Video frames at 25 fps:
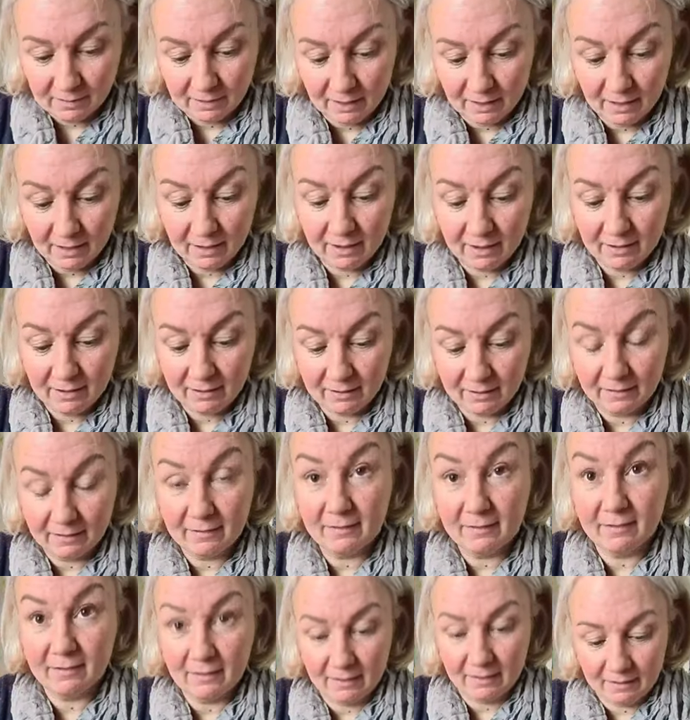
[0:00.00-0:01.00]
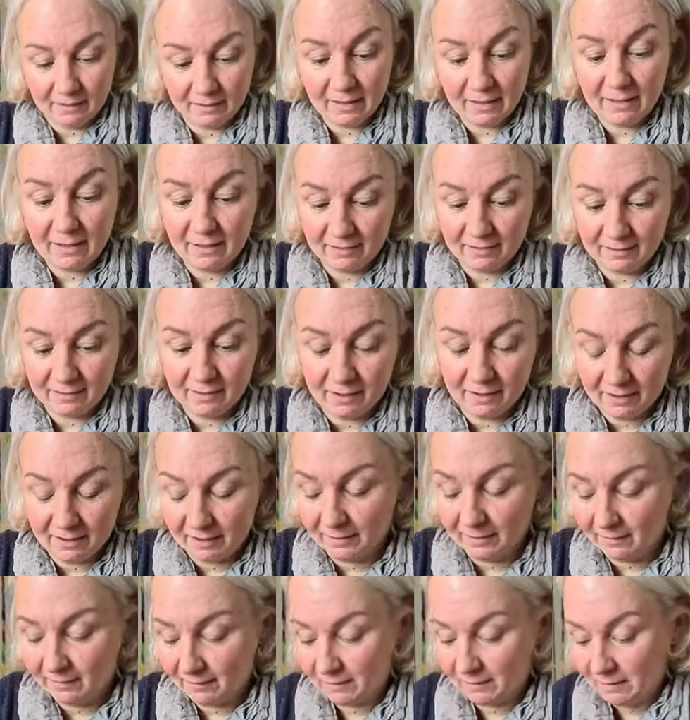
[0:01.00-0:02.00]
Yes, it is
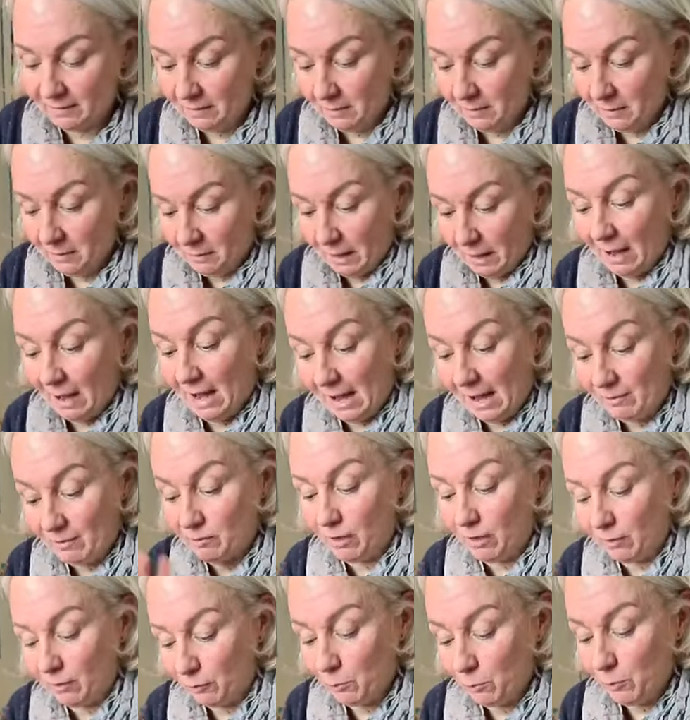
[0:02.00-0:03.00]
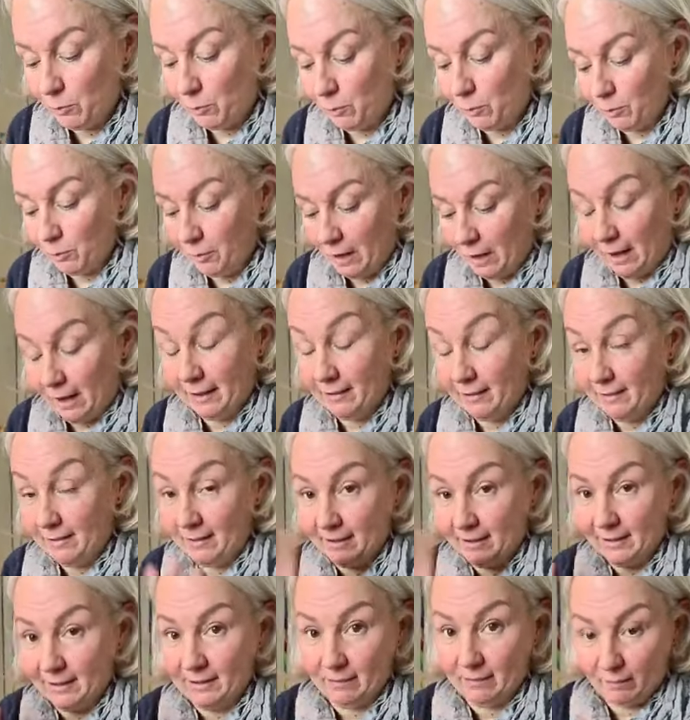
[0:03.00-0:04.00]
nice. I have lots more
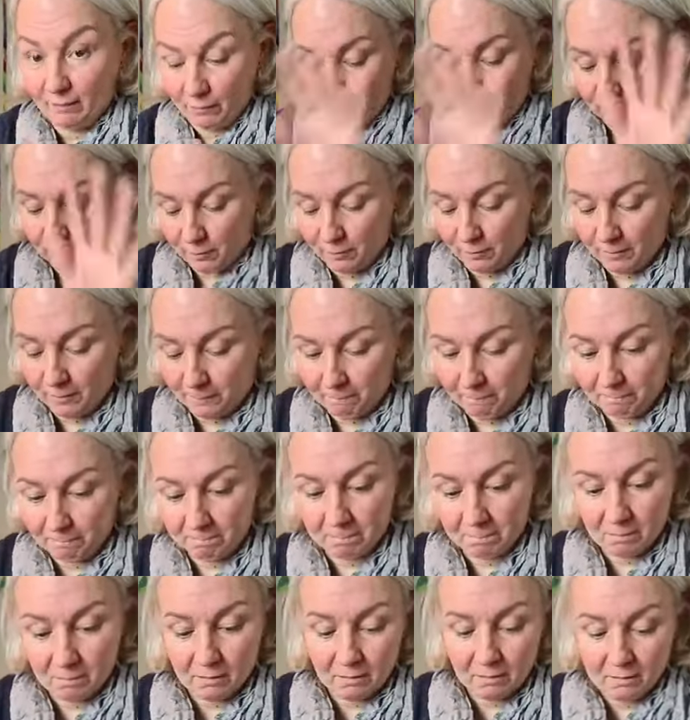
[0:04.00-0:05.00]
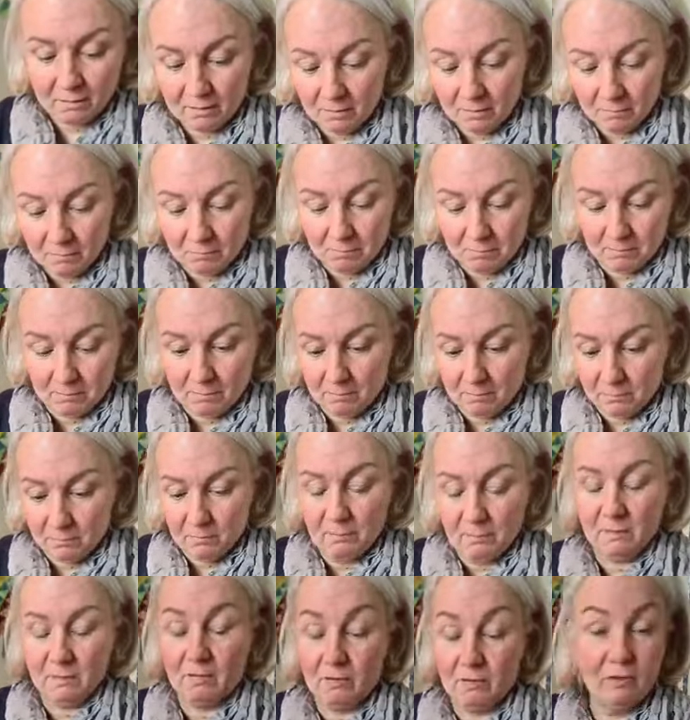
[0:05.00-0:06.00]
ideas for
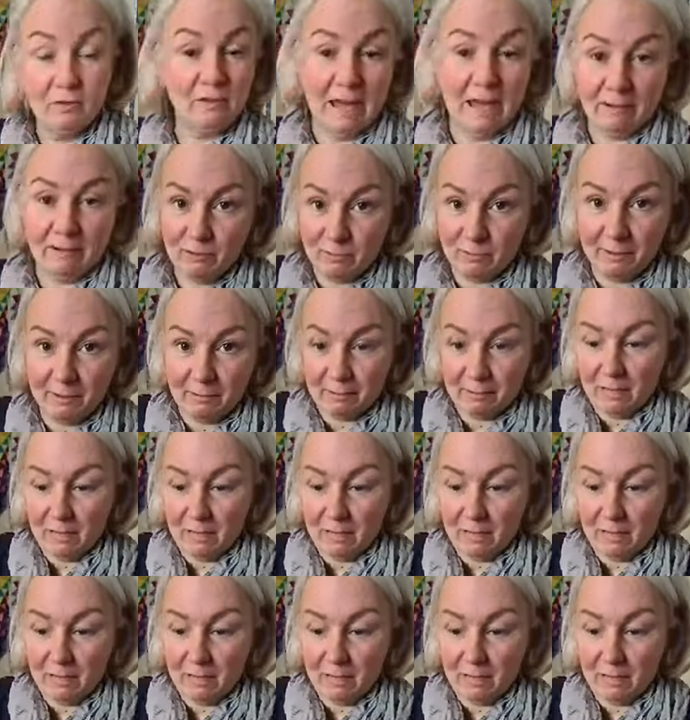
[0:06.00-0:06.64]
it doesn't have to be a